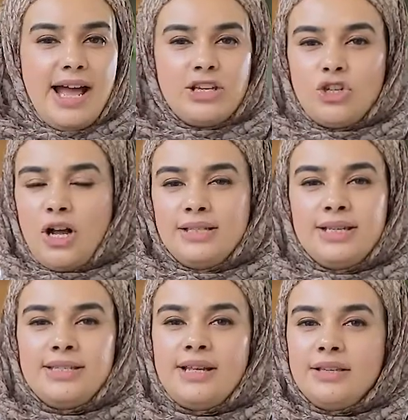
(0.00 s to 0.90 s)
A child
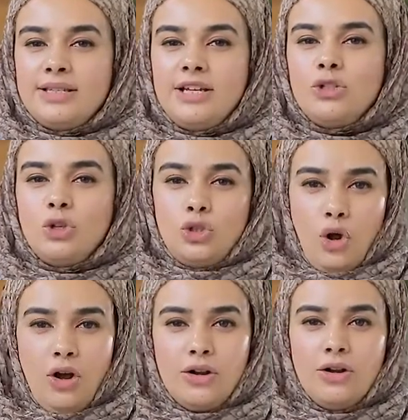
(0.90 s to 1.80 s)
does not need to
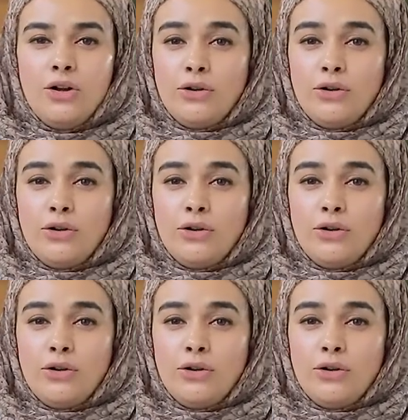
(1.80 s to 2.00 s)
talk